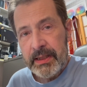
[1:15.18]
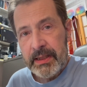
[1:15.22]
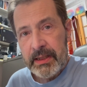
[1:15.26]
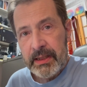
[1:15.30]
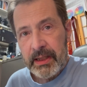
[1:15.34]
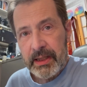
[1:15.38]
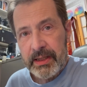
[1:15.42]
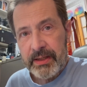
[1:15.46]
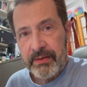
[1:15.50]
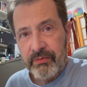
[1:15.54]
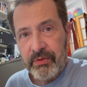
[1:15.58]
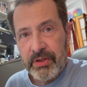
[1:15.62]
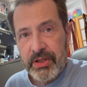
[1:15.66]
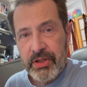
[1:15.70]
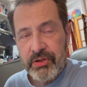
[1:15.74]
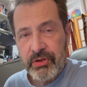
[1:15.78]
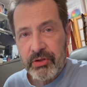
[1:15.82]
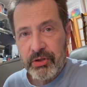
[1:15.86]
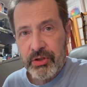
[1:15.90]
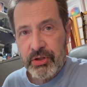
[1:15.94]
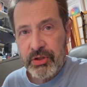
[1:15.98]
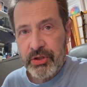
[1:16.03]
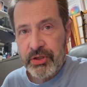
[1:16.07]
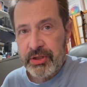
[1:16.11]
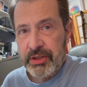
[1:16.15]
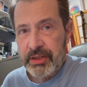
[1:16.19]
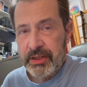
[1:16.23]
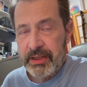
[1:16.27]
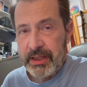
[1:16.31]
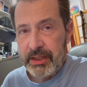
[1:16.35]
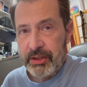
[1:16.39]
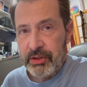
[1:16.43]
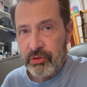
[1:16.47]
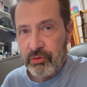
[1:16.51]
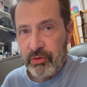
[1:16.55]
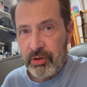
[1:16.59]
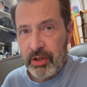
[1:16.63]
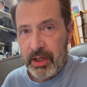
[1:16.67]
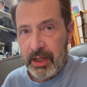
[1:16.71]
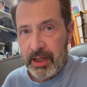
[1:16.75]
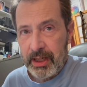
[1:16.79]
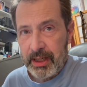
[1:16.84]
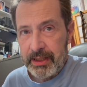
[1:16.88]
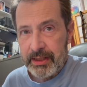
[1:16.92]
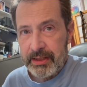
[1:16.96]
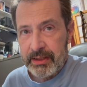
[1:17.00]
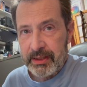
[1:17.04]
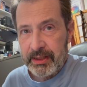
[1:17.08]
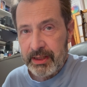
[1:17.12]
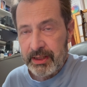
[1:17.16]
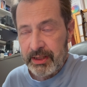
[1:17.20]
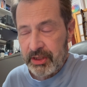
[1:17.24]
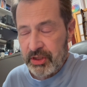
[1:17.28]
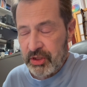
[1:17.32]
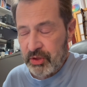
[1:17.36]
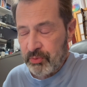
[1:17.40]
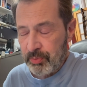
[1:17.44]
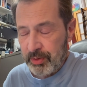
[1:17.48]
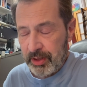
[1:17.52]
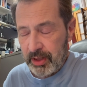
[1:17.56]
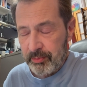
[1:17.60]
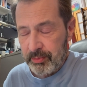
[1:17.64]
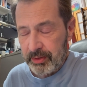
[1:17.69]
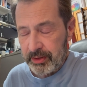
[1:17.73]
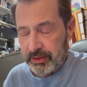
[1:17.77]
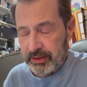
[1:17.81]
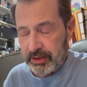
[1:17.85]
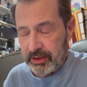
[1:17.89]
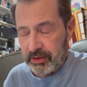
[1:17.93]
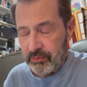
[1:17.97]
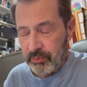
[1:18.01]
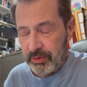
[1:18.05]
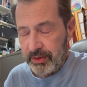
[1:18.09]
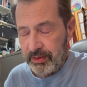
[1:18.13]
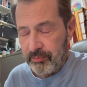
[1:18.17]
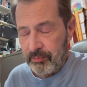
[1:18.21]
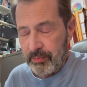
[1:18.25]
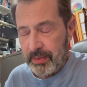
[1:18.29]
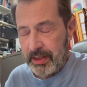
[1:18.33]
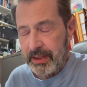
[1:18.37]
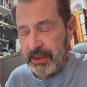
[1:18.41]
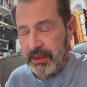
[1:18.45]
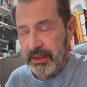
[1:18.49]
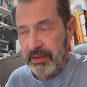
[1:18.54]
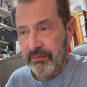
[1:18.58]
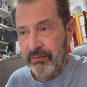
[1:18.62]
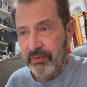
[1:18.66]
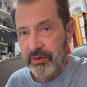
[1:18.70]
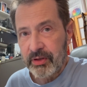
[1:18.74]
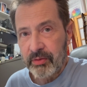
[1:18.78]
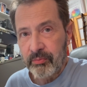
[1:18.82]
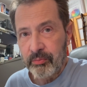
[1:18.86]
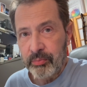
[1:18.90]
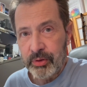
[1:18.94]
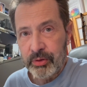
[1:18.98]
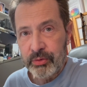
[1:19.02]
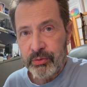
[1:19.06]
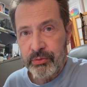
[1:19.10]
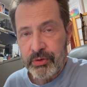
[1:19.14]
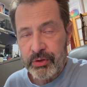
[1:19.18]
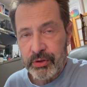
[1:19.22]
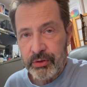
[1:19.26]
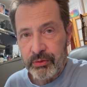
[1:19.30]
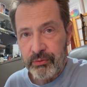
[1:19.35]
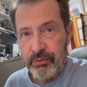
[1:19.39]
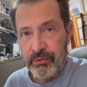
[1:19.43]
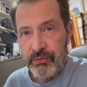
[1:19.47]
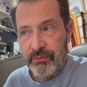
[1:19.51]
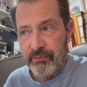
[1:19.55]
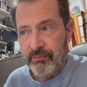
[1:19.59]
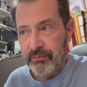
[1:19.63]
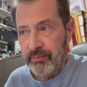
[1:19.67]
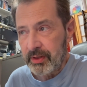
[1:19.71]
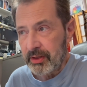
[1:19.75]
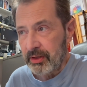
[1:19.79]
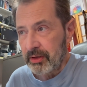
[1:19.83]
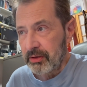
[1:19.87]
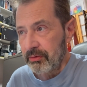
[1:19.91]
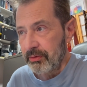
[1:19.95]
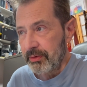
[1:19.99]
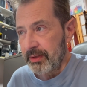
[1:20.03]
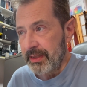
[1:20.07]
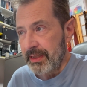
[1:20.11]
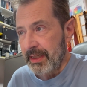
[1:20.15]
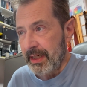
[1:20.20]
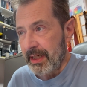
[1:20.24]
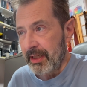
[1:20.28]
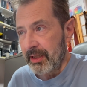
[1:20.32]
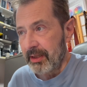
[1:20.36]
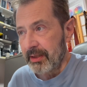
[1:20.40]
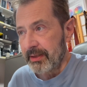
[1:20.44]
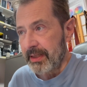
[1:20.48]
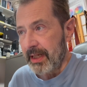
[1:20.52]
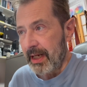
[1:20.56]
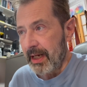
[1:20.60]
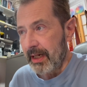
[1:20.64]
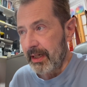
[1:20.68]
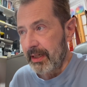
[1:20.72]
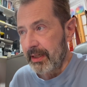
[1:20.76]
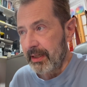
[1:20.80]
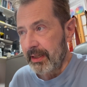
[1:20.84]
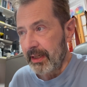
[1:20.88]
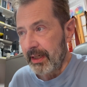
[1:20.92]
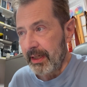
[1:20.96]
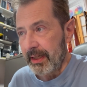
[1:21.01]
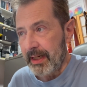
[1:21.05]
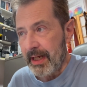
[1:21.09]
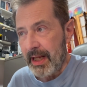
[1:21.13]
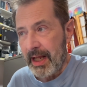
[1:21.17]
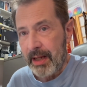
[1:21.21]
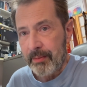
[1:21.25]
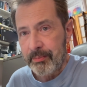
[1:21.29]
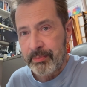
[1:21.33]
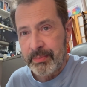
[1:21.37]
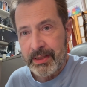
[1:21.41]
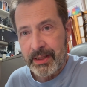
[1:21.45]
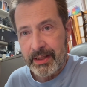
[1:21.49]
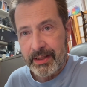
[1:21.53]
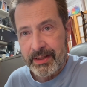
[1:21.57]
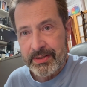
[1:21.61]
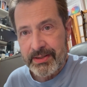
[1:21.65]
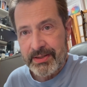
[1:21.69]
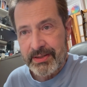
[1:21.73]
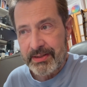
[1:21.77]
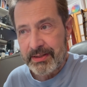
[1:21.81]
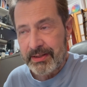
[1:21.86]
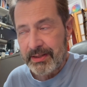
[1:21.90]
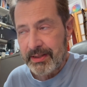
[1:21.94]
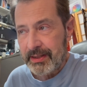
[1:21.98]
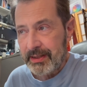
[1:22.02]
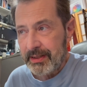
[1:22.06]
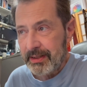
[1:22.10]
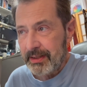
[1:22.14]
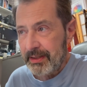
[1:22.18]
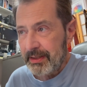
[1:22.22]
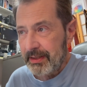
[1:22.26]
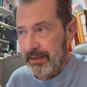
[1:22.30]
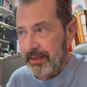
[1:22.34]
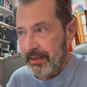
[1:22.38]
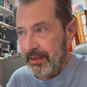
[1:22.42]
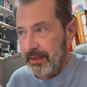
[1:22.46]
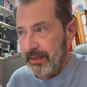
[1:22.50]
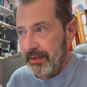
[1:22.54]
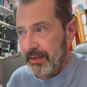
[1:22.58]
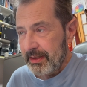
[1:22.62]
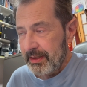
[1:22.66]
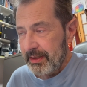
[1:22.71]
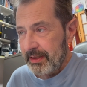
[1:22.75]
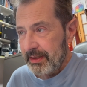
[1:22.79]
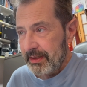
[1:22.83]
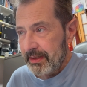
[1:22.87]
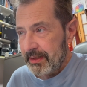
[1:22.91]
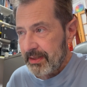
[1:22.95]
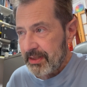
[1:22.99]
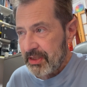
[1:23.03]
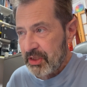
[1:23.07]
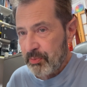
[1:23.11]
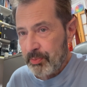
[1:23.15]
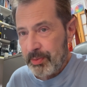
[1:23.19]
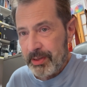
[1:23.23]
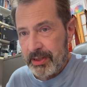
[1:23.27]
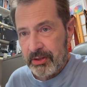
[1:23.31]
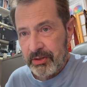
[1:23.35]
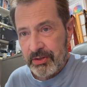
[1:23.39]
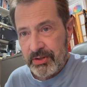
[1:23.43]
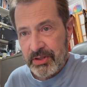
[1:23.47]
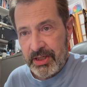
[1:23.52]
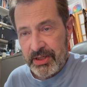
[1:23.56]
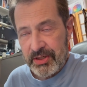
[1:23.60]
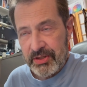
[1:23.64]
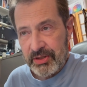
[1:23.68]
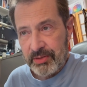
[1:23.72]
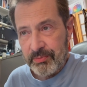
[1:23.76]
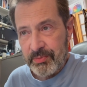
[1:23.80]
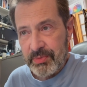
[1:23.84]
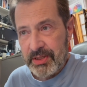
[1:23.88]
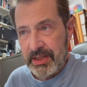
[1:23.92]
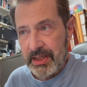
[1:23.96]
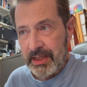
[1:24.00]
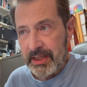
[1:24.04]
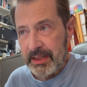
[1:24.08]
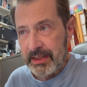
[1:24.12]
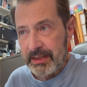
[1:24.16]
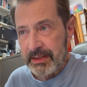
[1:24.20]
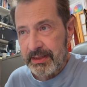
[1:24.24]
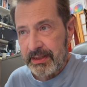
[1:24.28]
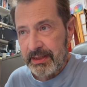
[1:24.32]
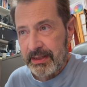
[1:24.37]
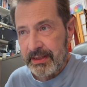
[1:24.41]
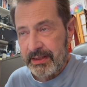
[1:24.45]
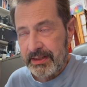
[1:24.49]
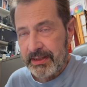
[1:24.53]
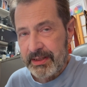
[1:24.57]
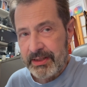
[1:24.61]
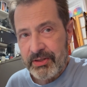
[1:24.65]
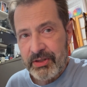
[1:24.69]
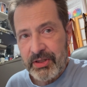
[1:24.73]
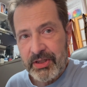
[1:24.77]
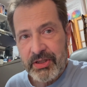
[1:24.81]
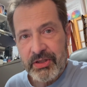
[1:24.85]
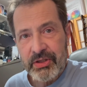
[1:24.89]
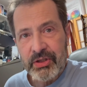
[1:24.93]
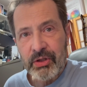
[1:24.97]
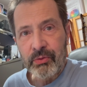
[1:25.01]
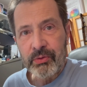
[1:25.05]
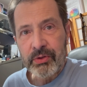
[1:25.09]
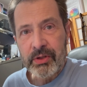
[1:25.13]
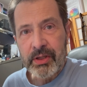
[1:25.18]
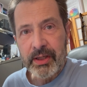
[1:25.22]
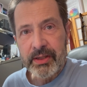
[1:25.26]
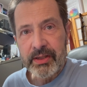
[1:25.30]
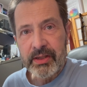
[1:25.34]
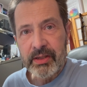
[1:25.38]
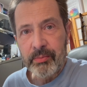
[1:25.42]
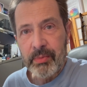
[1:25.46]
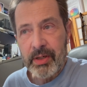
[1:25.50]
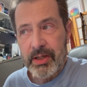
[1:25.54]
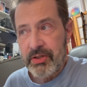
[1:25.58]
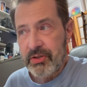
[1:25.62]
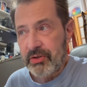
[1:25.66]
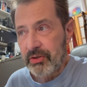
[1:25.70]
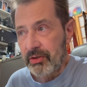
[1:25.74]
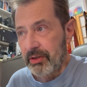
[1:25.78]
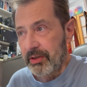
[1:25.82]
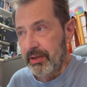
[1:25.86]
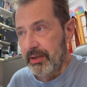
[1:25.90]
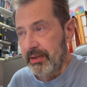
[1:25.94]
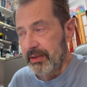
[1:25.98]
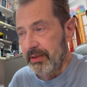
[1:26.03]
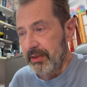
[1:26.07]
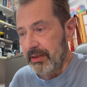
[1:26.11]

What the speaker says: I have researched and tried and experimented with many different Bluetooth, including LDAC and aptX speaker systems, and they just don't cut the mustard.